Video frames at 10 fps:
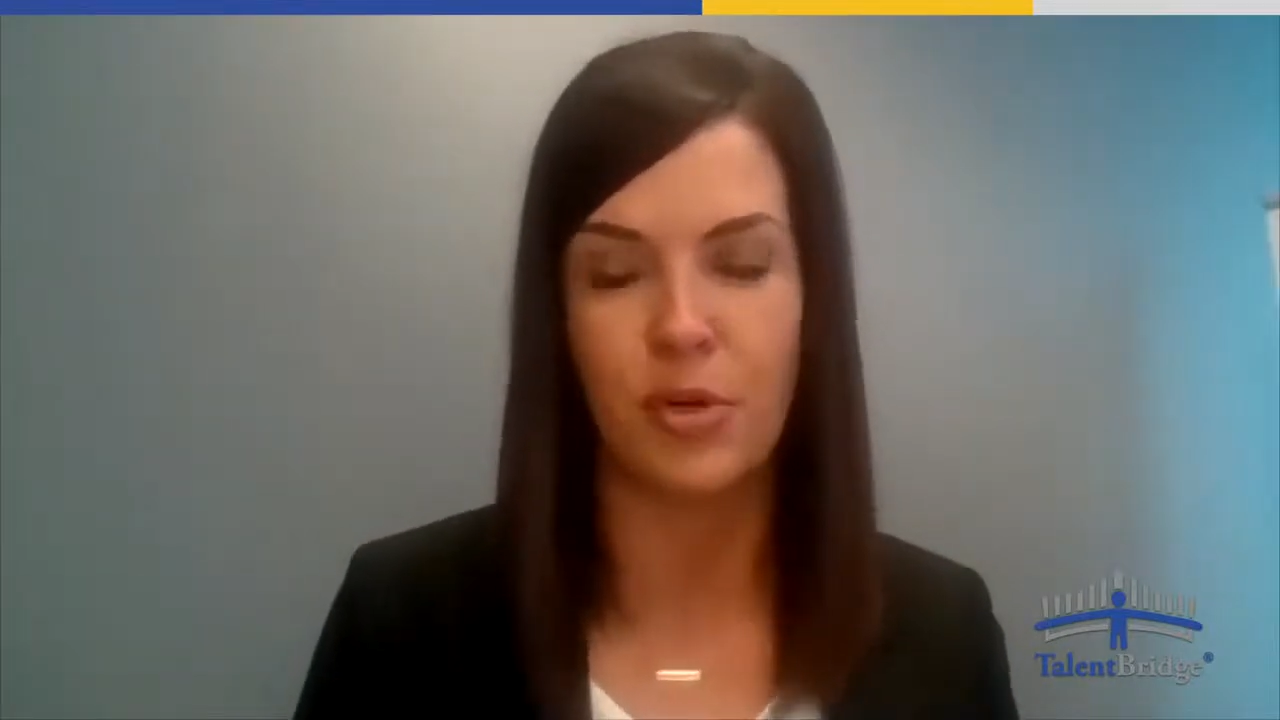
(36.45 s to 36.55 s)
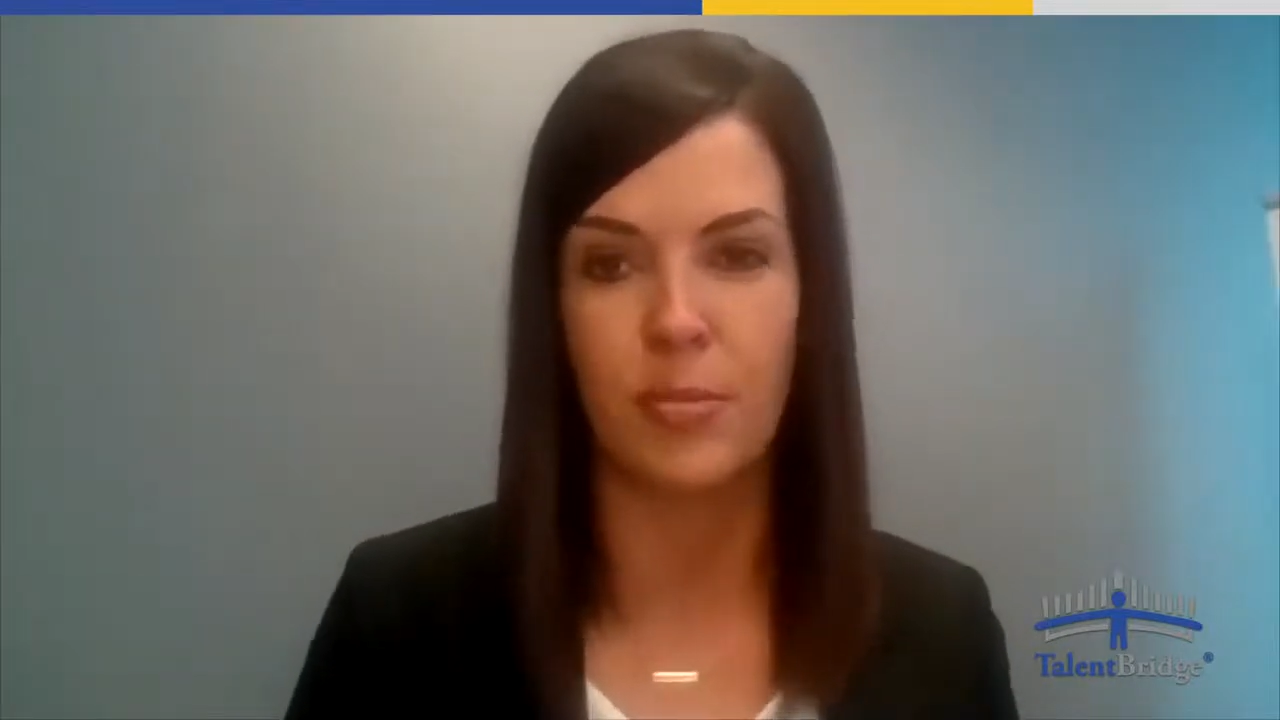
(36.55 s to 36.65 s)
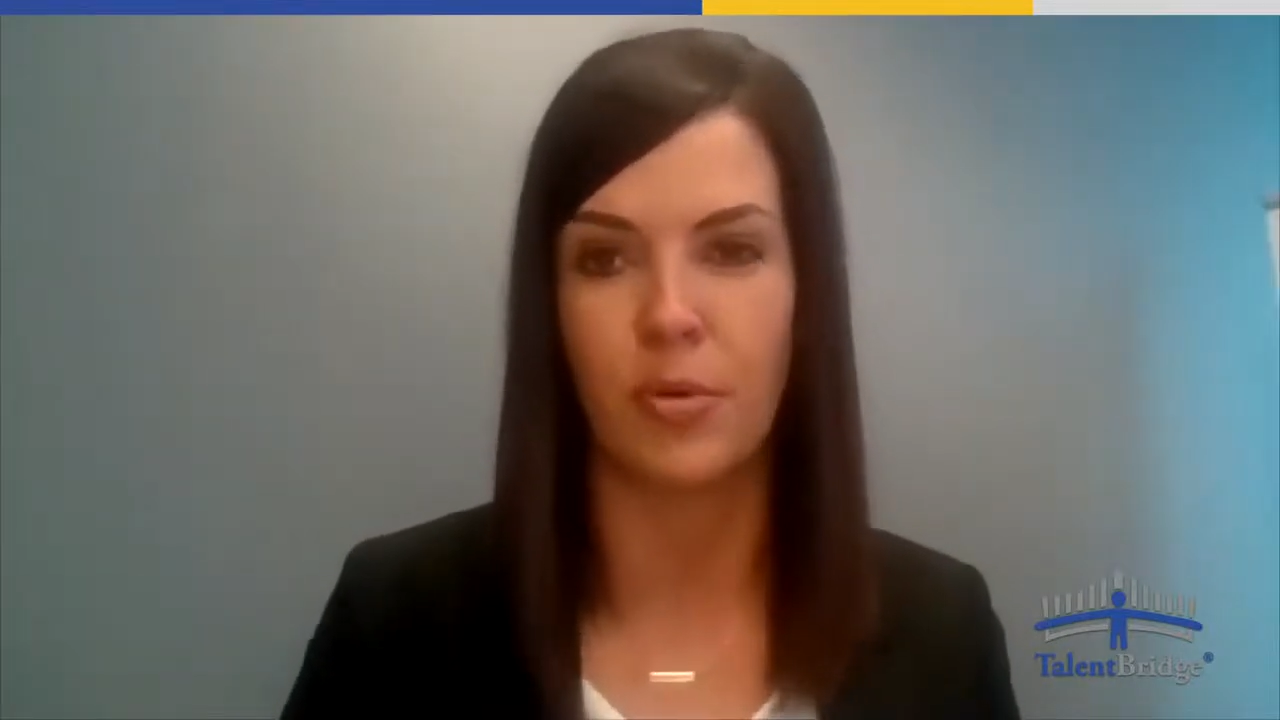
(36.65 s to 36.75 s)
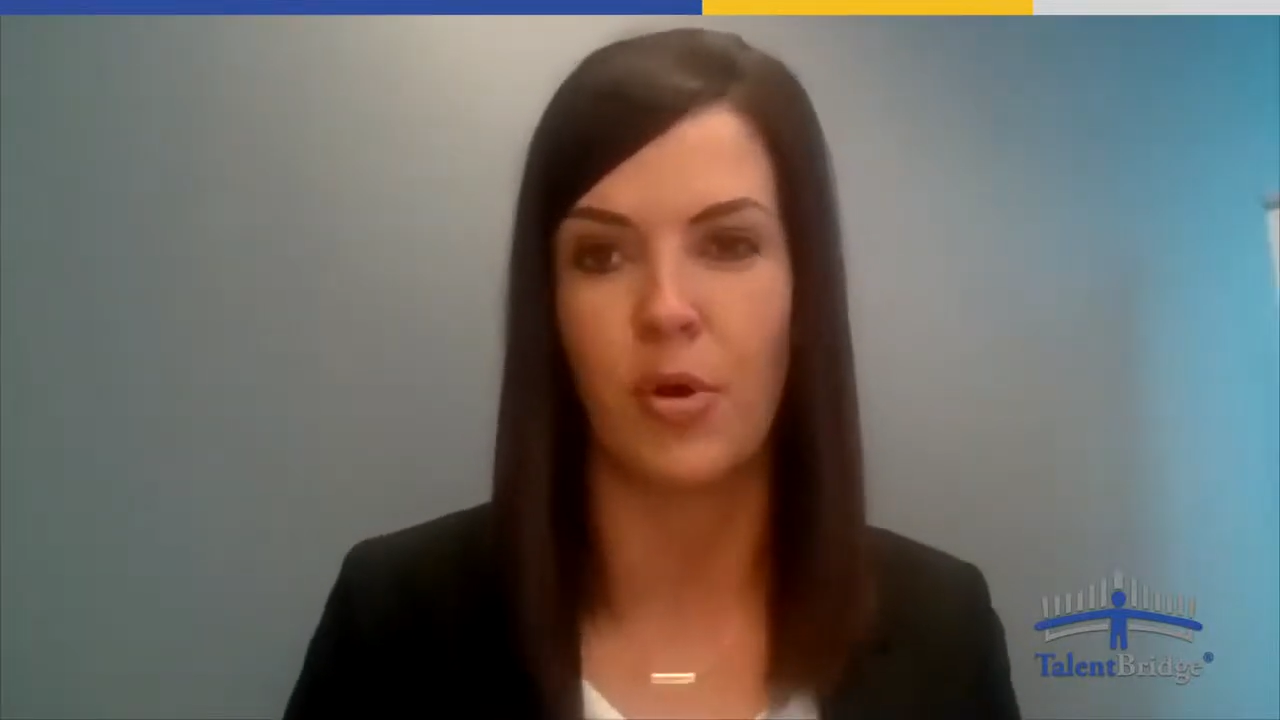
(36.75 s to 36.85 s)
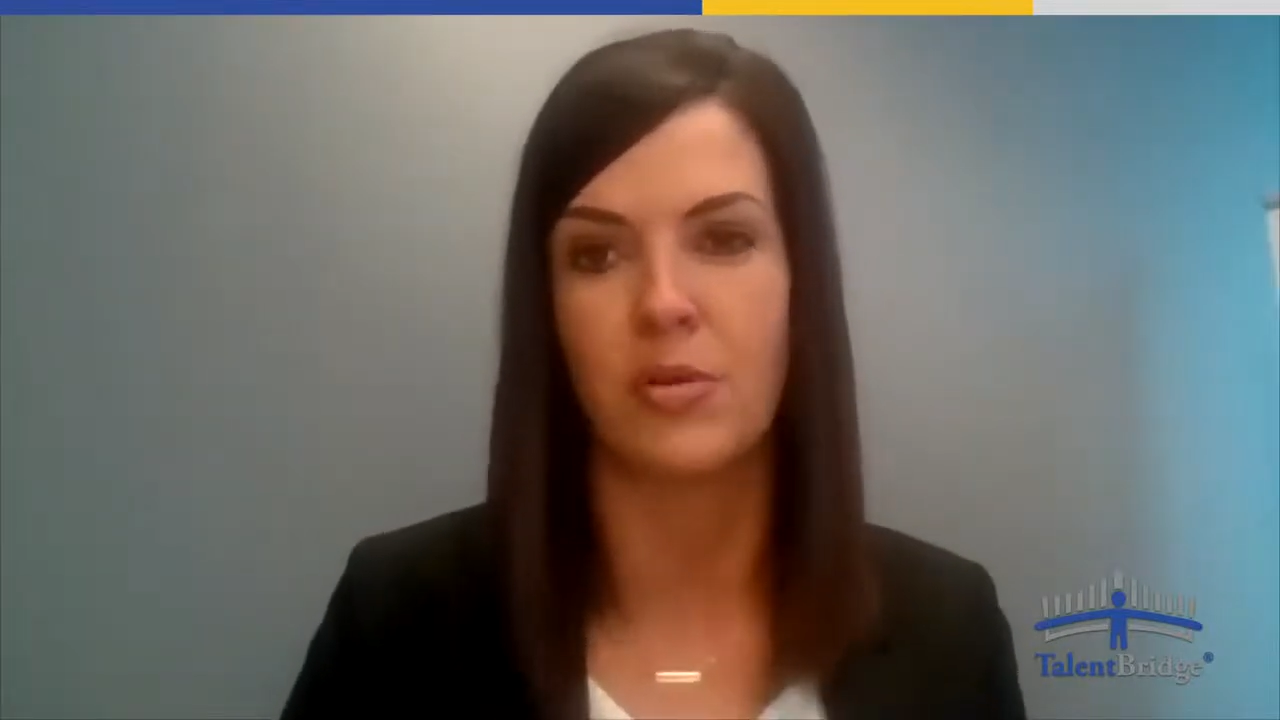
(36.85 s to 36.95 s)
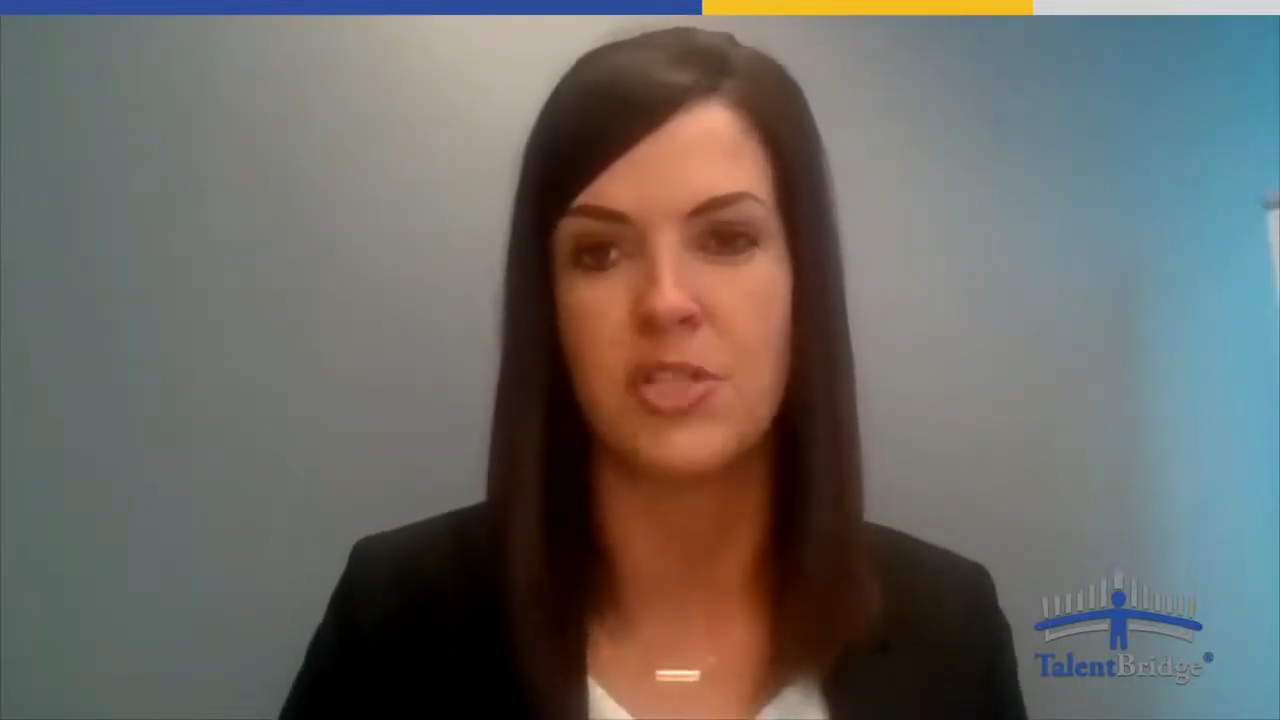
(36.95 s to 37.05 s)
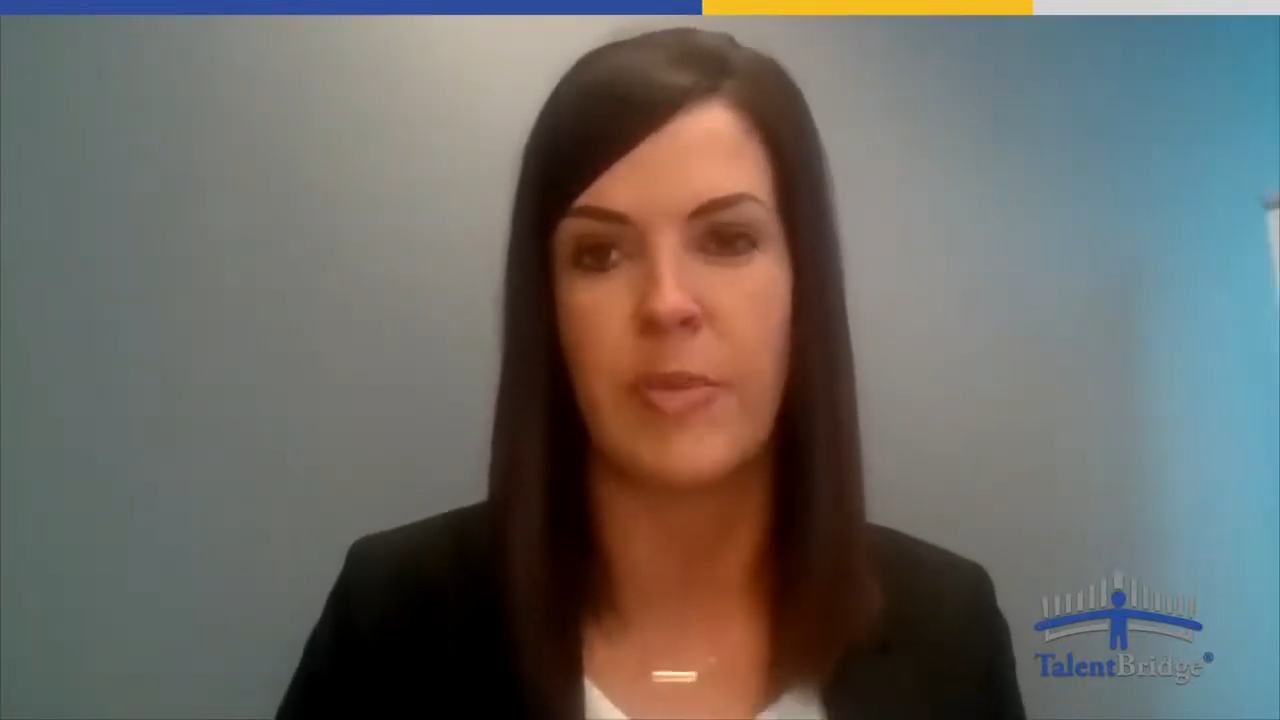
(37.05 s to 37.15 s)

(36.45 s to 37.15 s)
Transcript: approach,